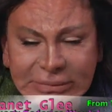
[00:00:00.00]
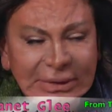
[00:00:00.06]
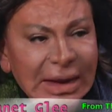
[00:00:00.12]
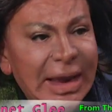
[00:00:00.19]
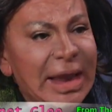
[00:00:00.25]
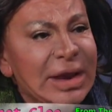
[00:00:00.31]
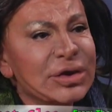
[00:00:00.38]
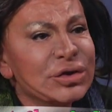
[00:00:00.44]

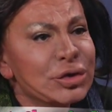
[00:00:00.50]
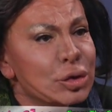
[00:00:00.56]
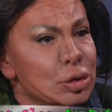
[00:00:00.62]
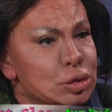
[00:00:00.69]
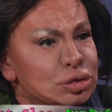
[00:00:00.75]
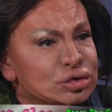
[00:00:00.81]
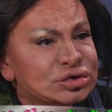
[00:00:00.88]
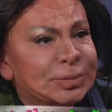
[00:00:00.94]
a
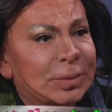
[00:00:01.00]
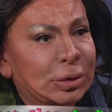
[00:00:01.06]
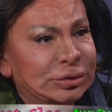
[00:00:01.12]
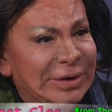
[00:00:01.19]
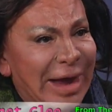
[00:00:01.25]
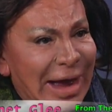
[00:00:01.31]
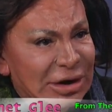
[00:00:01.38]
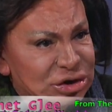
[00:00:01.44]
huge
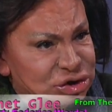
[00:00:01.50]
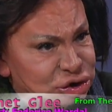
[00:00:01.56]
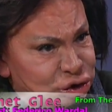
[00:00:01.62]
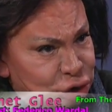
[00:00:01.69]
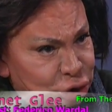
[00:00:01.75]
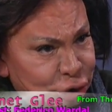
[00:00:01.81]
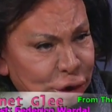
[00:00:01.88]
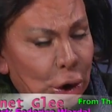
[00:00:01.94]

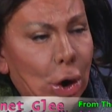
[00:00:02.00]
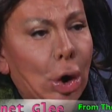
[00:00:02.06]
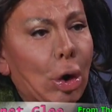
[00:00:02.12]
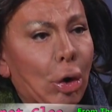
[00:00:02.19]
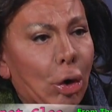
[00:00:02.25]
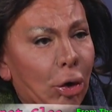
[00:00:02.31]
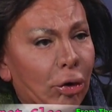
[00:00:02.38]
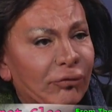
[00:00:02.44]
production
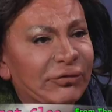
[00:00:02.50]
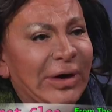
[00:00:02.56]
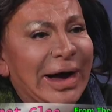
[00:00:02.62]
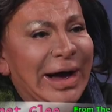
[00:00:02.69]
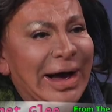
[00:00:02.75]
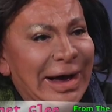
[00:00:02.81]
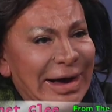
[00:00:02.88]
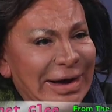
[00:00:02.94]
of
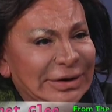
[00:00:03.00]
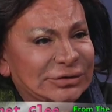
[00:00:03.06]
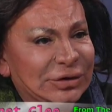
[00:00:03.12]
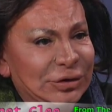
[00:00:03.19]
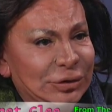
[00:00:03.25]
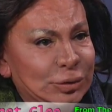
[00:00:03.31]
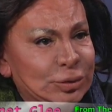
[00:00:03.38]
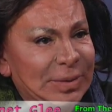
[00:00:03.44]
art
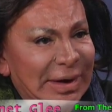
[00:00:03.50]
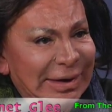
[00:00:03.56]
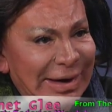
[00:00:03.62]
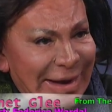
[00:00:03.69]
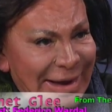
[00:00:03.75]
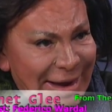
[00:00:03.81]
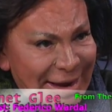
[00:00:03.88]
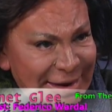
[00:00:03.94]
human
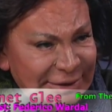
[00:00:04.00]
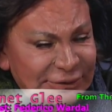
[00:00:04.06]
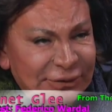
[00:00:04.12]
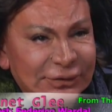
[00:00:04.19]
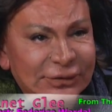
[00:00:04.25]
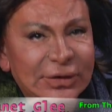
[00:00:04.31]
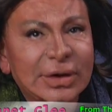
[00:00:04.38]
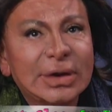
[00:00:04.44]

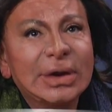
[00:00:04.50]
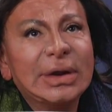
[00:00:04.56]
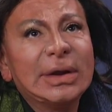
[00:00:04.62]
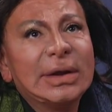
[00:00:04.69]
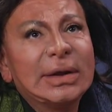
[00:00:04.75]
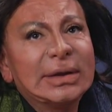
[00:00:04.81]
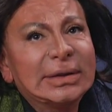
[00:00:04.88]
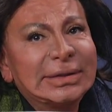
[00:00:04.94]
rights
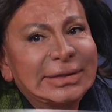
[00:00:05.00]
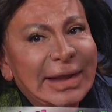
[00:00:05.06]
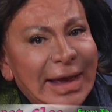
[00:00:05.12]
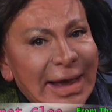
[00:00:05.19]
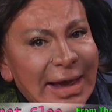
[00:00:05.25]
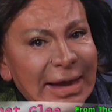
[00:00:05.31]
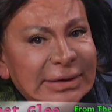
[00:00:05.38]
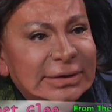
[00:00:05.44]

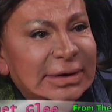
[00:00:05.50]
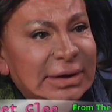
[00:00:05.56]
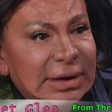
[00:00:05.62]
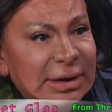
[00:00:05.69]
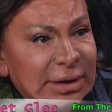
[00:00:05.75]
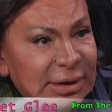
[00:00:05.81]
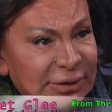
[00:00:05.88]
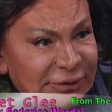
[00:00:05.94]
that
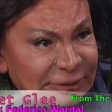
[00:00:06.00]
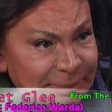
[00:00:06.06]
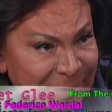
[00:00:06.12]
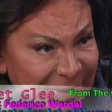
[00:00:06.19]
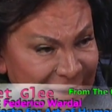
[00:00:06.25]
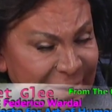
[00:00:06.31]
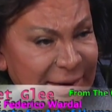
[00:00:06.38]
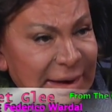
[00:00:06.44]

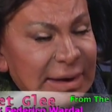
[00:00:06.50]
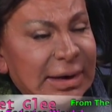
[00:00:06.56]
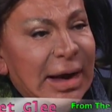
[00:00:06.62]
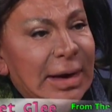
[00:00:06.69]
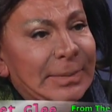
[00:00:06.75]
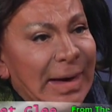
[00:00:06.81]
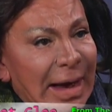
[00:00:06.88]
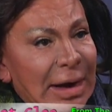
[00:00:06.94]
speaking
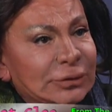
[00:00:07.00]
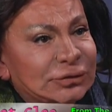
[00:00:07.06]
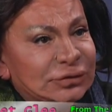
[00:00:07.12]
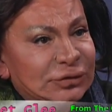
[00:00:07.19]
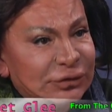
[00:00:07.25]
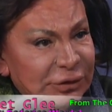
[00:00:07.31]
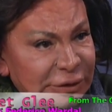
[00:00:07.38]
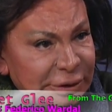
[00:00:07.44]

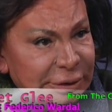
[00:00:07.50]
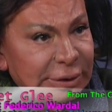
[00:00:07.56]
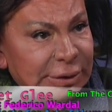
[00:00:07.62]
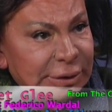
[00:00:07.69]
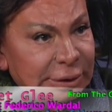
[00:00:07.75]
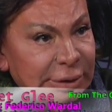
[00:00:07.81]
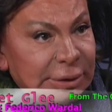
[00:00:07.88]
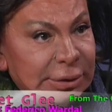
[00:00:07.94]
about
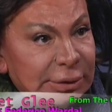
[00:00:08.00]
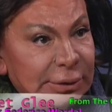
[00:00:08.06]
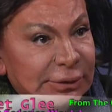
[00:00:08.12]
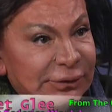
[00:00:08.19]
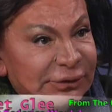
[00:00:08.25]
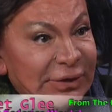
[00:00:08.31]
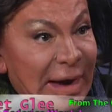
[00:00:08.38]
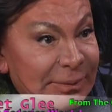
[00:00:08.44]

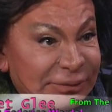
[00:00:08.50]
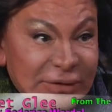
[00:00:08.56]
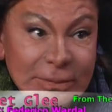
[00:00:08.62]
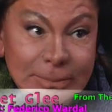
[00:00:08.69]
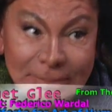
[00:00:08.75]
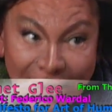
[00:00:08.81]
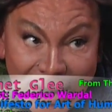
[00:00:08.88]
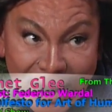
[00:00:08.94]

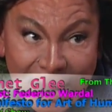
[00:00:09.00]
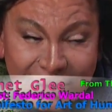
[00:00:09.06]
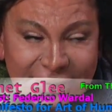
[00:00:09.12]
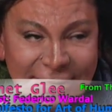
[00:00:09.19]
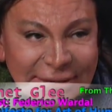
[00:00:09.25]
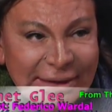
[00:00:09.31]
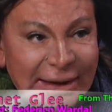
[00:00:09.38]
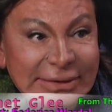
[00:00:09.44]
something
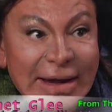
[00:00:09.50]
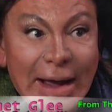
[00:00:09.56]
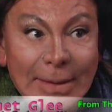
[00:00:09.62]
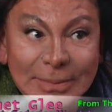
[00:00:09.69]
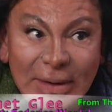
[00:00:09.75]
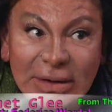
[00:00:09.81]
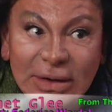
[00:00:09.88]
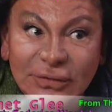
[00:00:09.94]
bad that
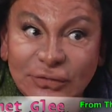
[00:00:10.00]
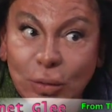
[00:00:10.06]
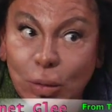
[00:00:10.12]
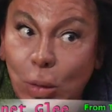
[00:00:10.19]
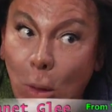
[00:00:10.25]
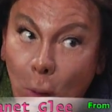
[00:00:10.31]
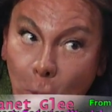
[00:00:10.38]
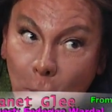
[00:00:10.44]
happened in the
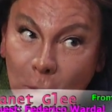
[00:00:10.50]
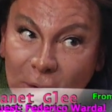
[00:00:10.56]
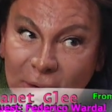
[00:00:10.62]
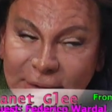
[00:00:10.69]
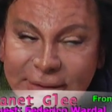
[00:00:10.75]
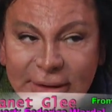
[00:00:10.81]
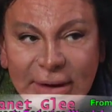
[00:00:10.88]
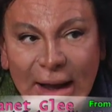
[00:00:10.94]

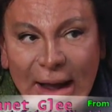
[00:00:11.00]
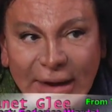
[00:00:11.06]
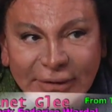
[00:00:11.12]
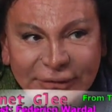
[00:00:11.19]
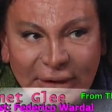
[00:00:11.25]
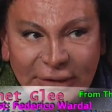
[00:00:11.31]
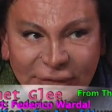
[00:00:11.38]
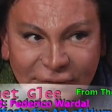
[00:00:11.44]
world,
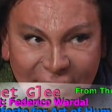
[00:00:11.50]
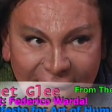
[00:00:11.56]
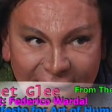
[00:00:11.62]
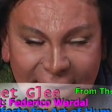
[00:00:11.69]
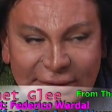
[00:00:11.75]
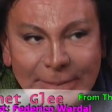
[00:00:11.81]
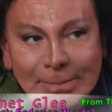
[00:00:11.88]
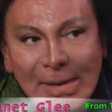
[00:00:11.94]
as I
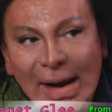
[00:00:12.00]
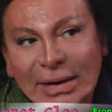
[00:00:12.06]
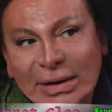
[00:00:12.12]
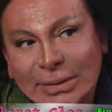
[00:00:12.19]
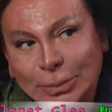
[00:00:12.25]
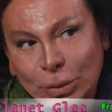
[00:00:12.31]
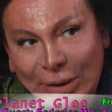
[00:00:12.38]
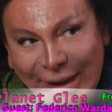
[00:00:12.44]
said,
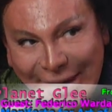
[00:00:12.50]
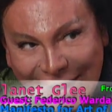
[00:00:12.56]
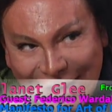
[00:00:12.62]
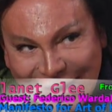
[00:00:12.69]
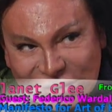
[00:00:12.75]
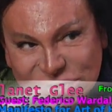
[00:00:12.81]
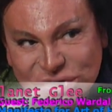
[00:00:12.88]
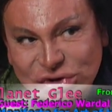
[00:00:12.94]

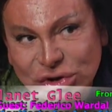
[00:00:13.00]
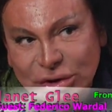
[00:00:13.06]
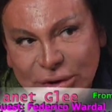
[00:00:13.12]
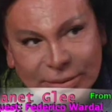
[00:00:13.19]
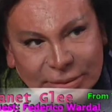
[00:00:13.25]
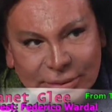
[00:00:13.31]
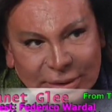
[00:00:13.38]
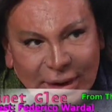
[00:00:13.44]
manipulation.
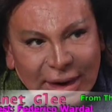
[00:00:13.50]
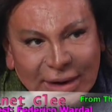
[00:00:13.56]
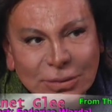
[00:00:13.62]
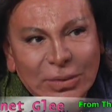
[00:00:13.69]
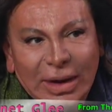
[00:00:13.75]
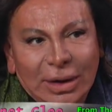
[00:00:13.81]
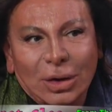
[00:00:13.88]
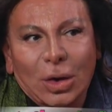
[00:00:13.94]

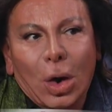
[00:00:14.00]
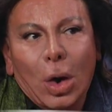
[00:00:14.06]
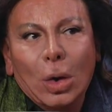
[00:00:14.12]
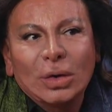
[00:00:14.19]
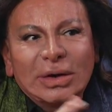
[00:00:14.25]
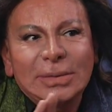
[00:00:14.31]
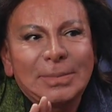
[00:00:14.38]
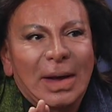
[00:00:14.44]
Anyway,
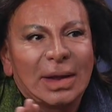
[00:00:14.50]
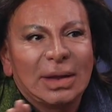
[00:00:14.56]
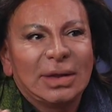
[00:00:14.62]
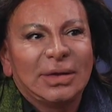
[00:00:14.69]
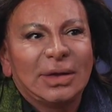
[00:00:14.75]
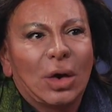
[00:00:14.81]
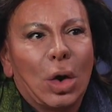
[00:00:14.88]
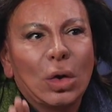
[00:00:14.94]

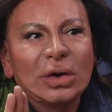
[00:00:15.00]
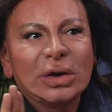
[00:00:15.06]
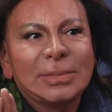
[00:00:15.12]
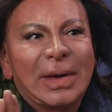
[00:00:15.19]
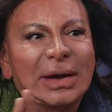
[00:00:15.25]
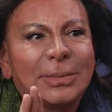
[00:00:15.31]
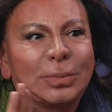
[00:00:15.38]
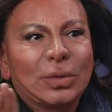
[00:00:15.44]
only
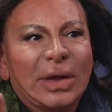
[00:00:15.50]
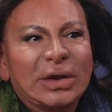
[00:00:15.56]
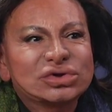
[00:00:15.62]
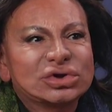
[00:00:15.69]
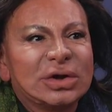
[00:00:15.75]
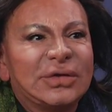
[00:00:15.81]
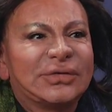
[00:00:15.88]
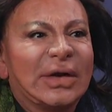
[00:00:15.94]

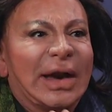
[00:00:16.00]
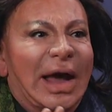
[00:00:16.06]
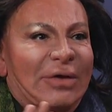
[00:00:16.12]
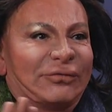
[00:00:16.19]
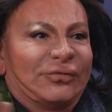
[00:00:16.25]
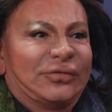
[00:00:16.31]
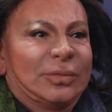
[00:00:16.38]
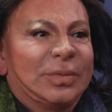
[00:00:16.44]
manipulation is
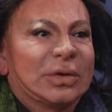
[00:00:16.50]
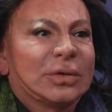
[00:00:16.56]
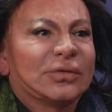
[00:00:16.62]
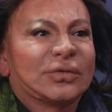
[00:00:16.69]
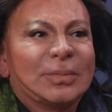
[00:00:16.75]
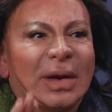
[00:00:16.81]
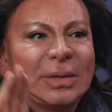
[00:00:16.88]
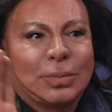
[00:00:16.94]
enough, because
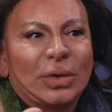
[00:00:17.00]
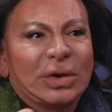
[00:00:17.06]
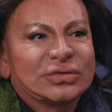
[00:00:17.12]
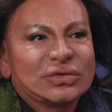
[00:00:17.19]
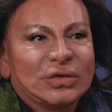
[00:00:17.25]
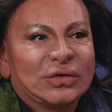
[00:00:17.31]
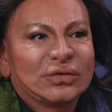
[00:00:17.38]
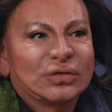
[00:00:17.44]

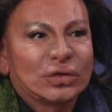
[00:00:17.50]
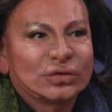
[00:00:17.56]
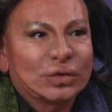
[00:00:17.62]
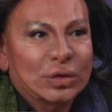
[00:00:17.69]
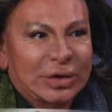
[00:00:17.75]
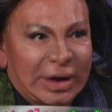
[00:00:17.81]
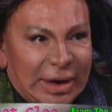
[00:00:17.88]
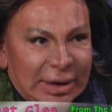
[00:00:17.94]
manipulation is not
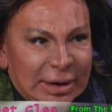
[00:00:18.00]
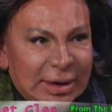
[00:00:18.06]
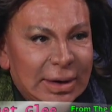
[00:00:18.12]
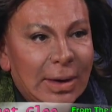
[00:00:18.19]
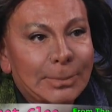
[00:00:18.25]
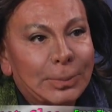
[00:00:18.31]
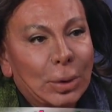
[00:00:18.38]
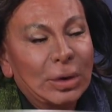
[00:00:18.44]
okay.
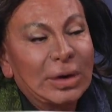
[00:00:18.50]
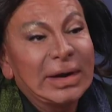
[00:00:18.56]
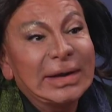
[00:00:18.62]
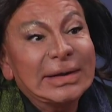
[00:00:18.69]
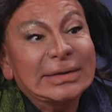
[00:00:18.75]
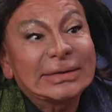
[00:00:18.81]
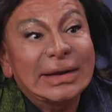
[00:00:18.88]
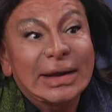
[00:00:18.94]

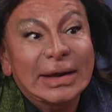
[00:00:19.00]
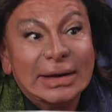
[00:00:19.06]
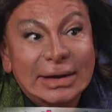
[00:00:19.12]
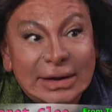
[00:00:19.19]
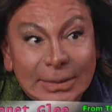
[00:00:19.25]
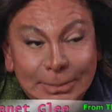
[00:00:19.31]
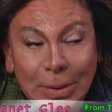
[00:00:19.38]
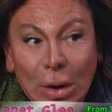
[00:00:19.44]

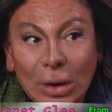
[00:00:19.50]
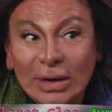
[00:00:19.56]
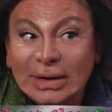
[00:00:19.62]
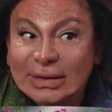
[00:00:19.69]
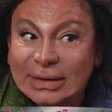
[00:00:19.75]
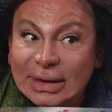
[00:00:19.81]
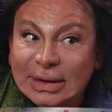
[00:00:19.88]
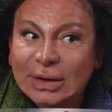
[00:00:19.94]

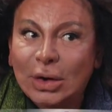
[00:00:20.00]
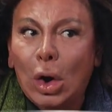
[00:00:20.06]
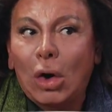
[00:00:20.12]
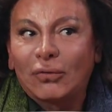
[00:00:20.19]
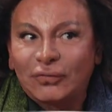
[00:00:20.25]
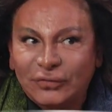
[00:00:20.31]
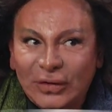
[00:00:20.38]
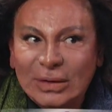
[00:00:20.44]
Politic
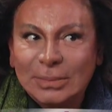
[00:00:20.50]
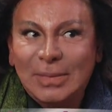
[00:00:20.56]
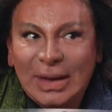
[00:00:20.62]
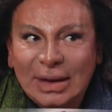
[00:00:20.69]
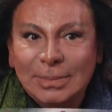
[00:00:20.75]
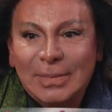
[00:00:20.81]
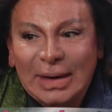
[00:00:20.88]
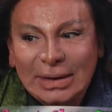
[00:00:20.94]
often
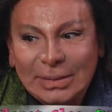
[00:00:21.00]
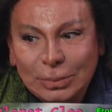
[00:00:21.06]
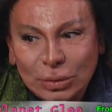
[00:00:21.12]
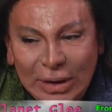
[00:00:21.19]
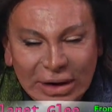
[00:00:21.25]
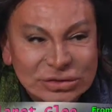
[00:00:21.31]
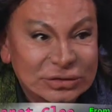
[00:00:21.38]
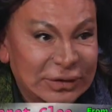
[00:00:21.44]
make
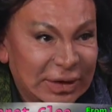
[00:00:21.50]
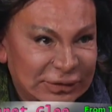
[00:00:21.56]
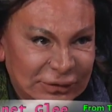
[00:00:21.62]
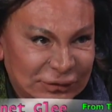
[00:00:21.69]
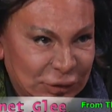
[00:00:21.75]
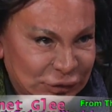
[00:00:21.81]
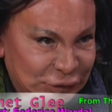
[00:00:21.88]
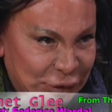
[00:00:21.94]
manipulation that
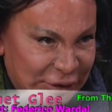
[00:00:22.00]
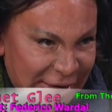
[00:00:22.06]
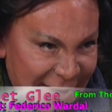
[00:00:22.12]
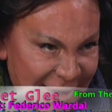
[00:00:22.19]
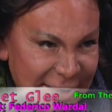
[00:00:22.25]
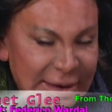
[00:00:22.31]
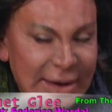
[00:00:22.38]
is not okay.